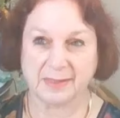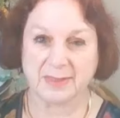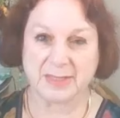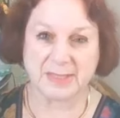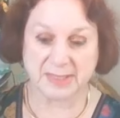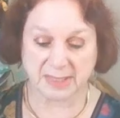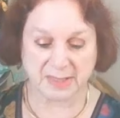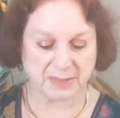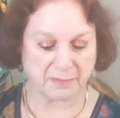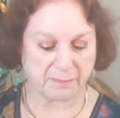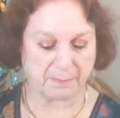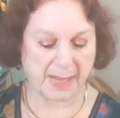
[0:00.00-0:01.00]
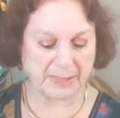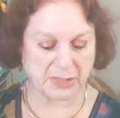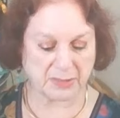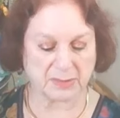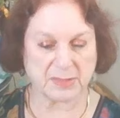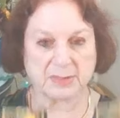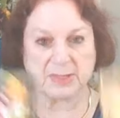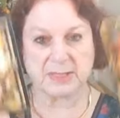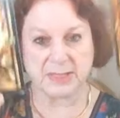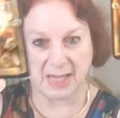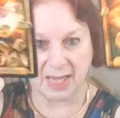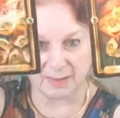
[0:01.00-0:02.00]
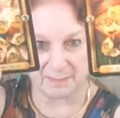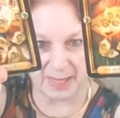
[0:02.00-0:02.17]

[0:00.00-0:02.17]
the Six of Pentacles and the Ten of